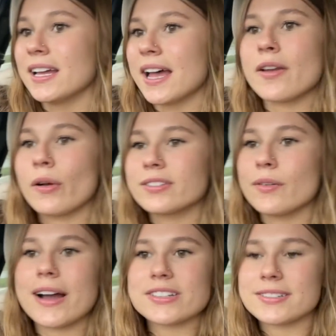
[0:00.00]
And also,
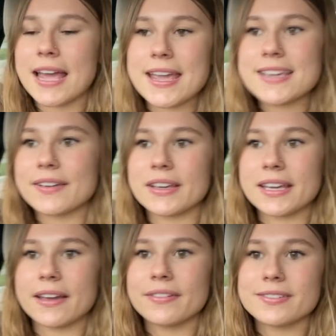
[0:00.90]
I just hate giving
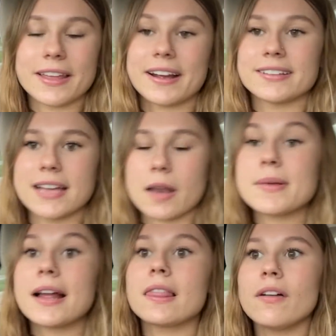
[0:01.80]
gifts, like I said. I
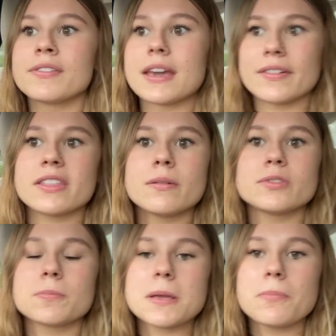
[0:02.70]
mean, I love giving them
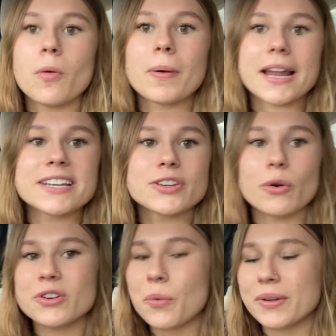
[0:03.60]
to people, but I
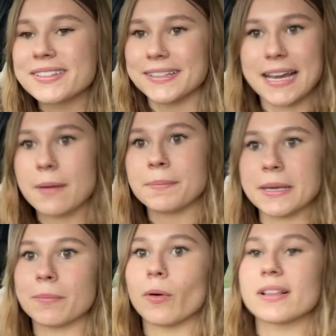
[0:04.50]
don't know what to get
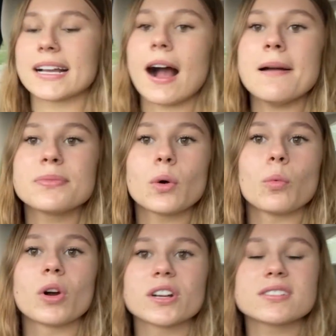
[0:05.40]
people. Like, I'm the
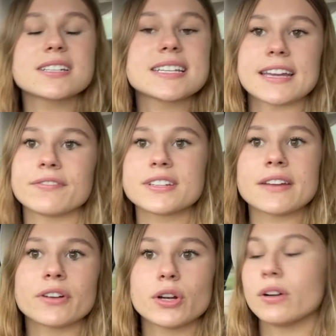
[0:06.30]
worst gift
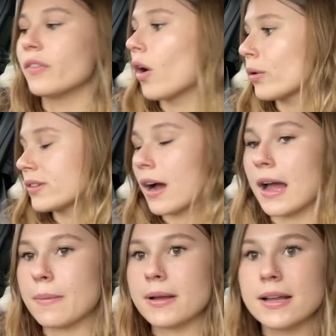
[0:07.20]
giver of all
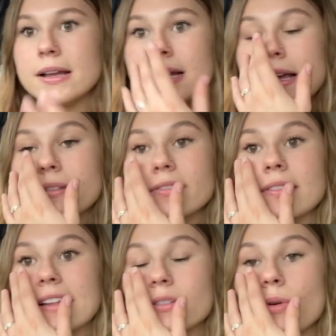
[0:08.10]
time.
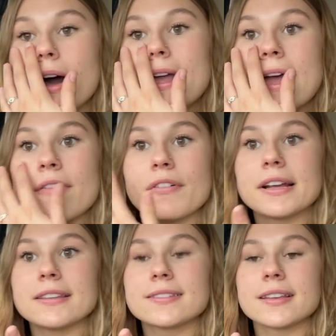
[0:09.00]
That's why
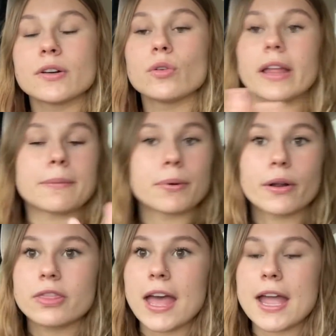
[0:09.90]
every single, like,
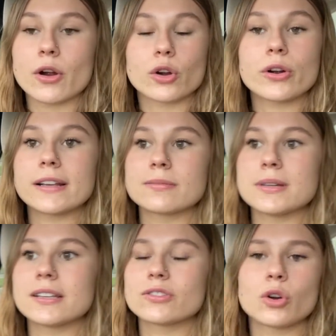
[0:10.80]
birthday or
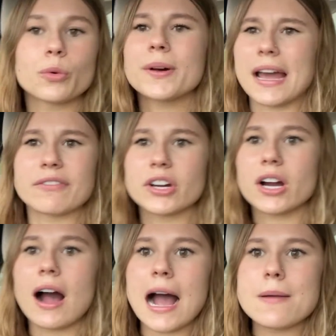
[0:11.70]
Christmas or whatever,
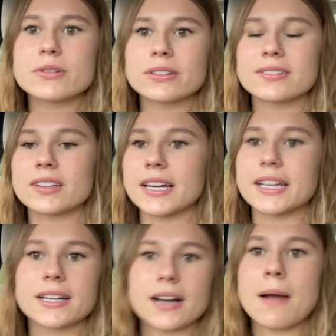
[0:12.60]
I'm just, like,
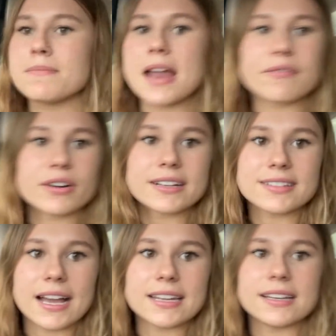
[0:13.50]
I'm never
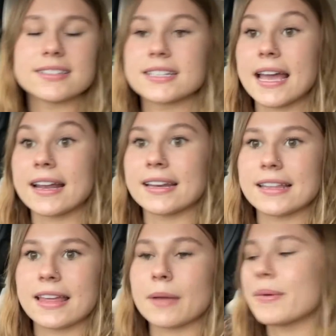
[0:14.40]
excited to get
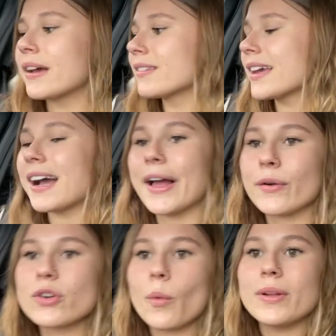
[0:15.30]
anything. Because, like, I
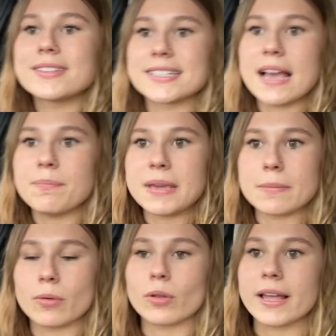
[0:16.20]
don't know what to get
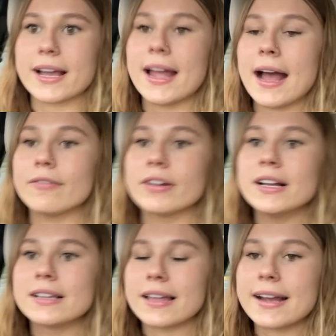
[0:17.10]
people. Like, I
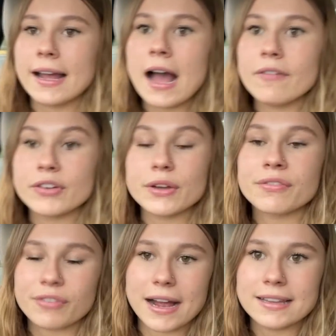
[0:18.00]
have good
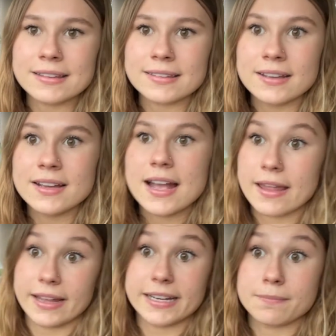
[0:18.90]
friends,
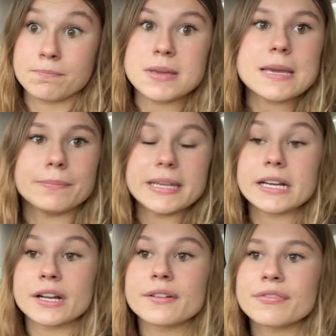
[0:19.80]
and, like, me being
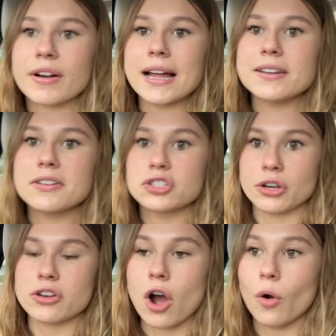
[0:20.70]
a good friend
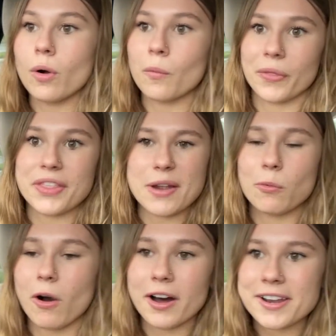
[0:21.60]
should know what they
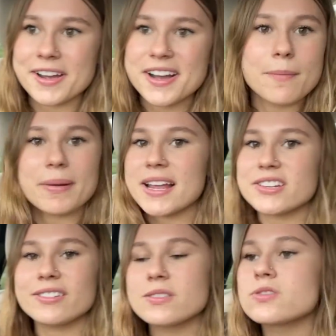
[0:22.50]
want, but I
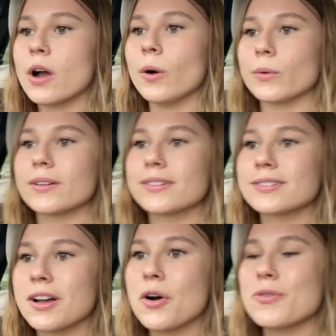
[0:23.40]
just don't.
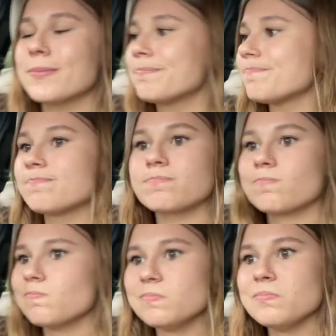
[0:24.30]
So,
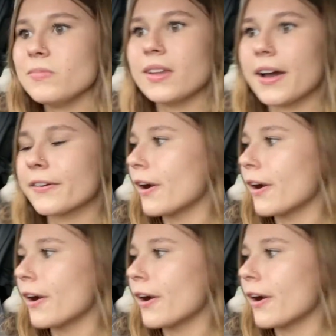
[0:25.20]
I don't